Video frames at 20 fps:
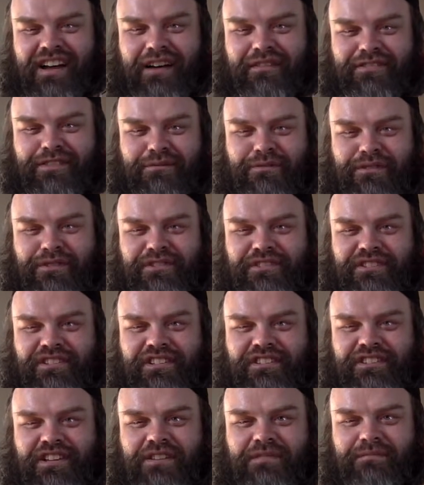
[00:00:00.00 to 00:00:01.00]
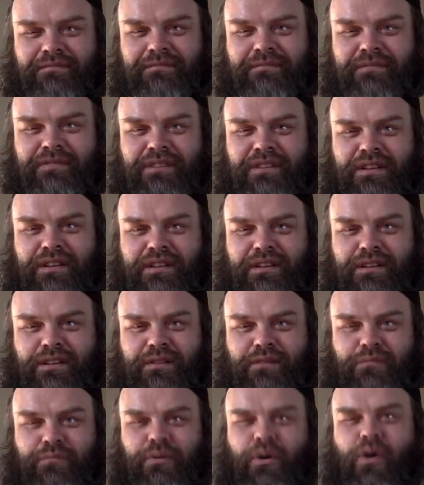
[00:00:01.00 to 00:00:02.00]
afterwards and he said,
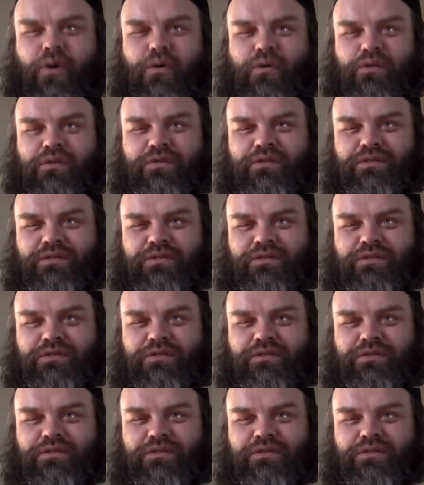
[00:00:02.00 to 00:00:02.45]
bro,